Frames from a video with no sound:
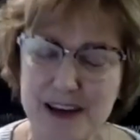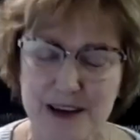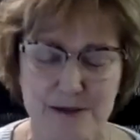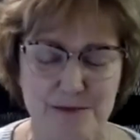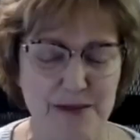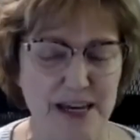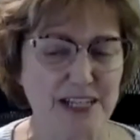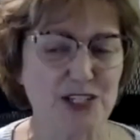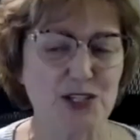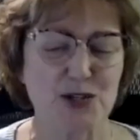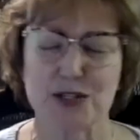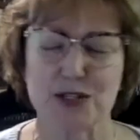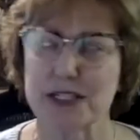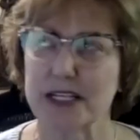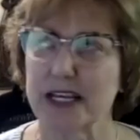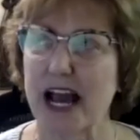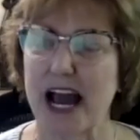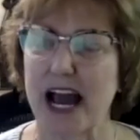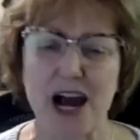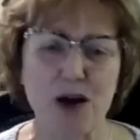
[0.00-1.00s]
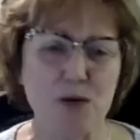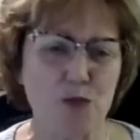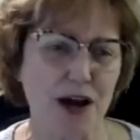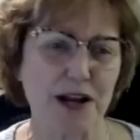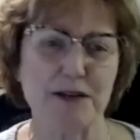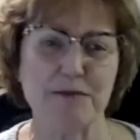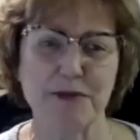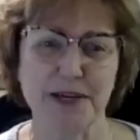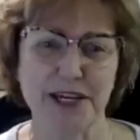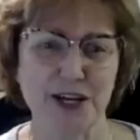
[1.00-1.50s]
mentors, like I
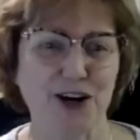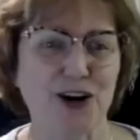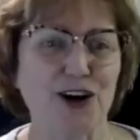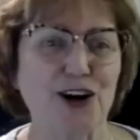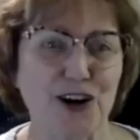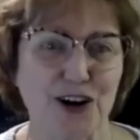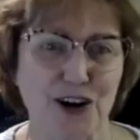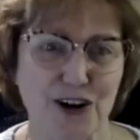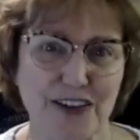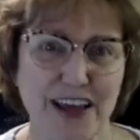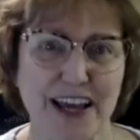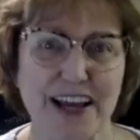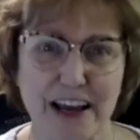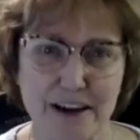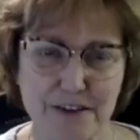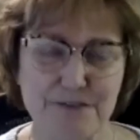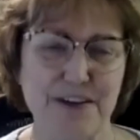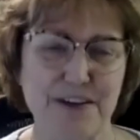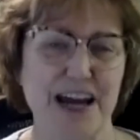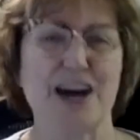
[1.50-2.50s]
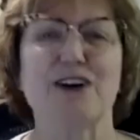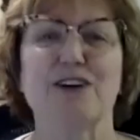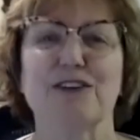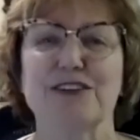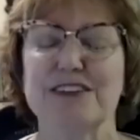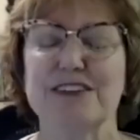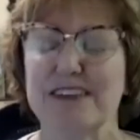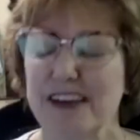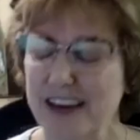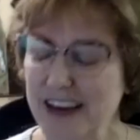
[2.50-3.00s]
want to be her. Like I
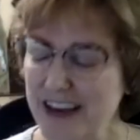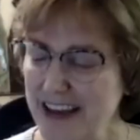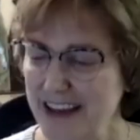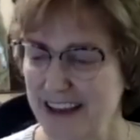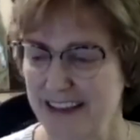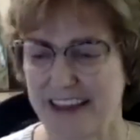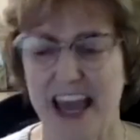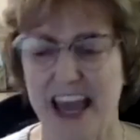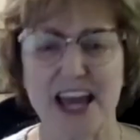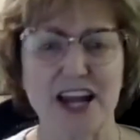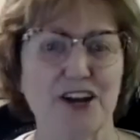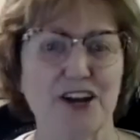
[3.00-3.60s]
found that